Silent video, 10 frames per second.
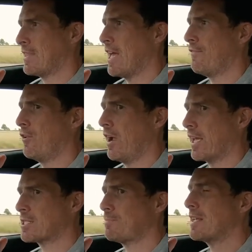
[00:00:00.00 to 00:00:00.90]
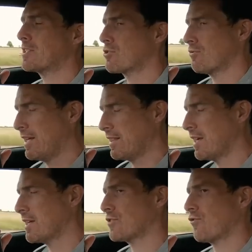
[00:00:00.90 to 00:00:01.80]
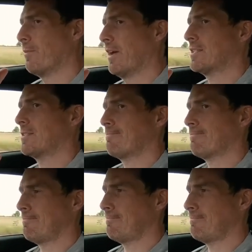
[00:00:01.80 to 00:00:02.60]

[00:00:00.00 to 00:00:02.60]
Therefore, I expect great things from it.